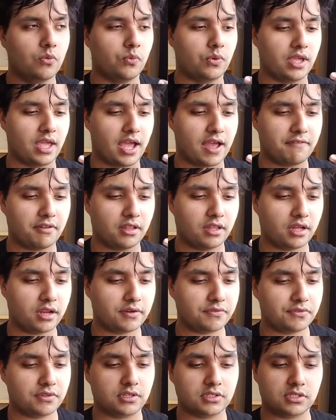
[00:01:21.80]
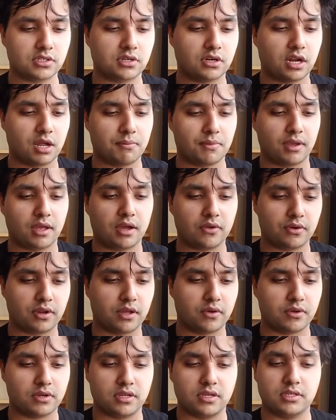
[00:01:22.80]
We have a lot of things that are coming out
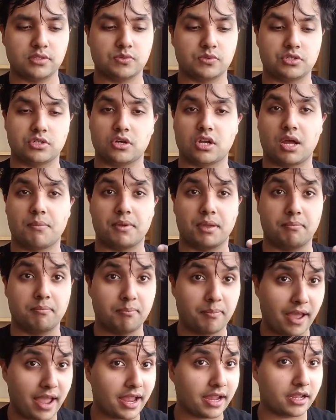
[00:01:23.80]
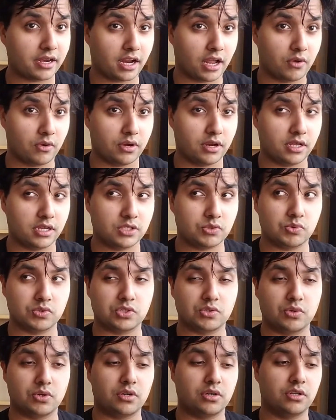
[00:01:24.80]
nowadays, which are coming back nowadays,
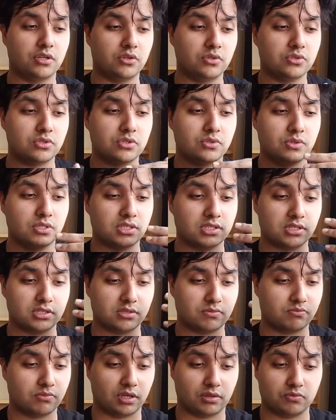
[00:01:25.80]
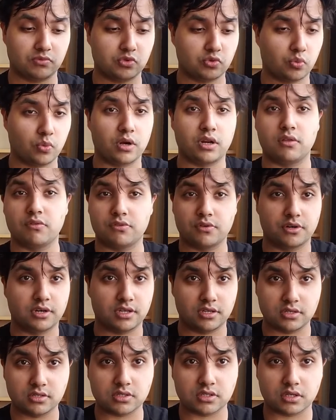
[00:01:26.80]
which were used to exist like 20,
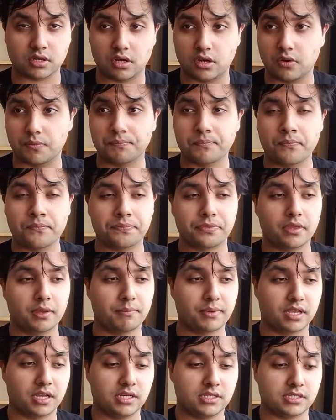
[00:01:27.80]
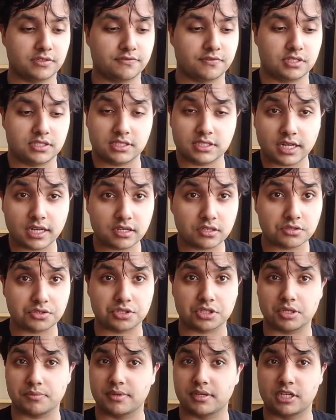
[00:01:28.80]
30 years ago because of
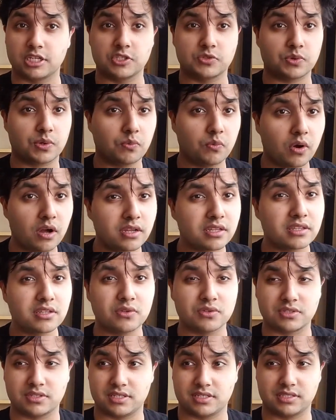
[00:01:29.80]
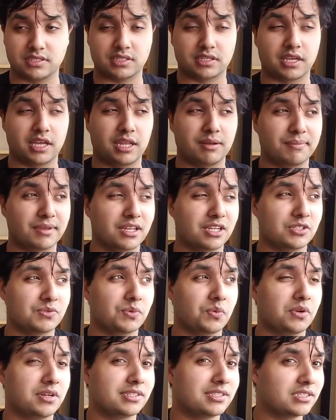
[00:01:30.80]
nostalgia, because we want those things again,
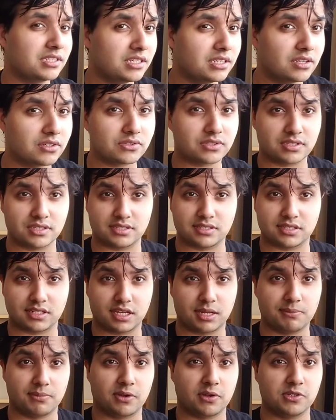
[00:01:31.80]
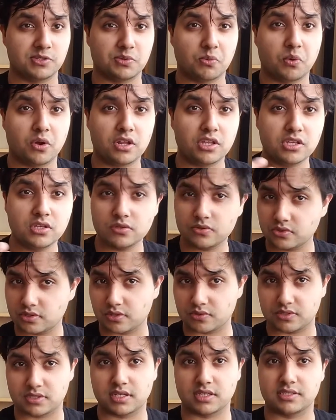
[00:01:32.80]
because we want to see those things again, because we want to use
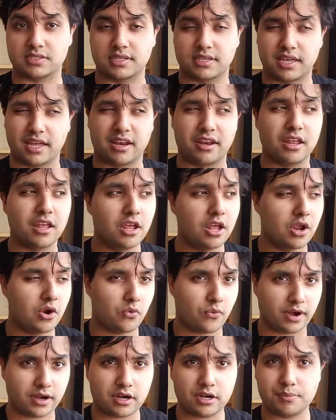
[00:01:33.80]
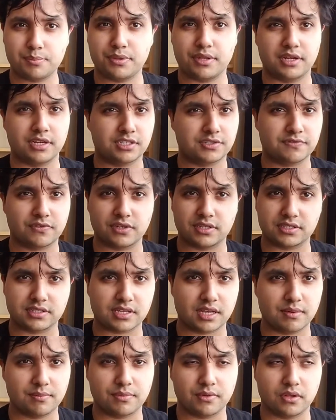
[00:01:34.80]
those things again. Record players, for
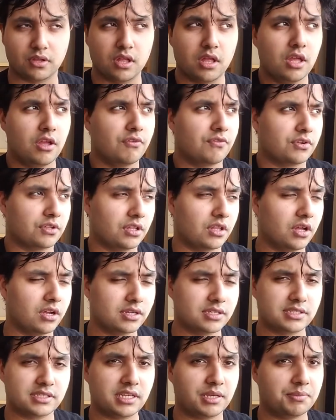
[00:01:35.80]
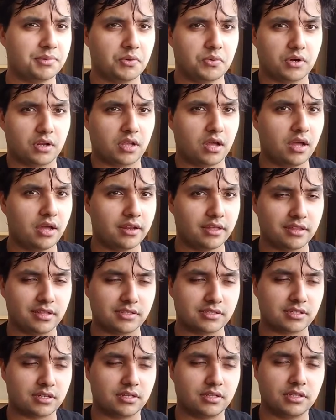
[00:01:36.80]
example, for the longest time they were gone, and
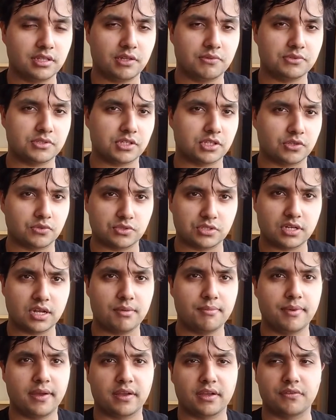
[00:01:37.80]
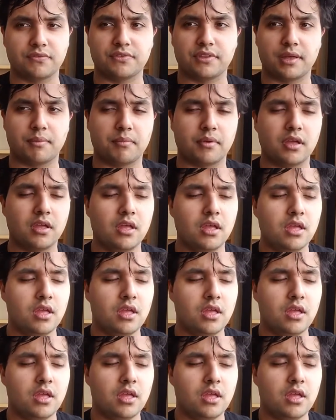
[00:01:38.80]
then suddenly there was a huge comeback of them.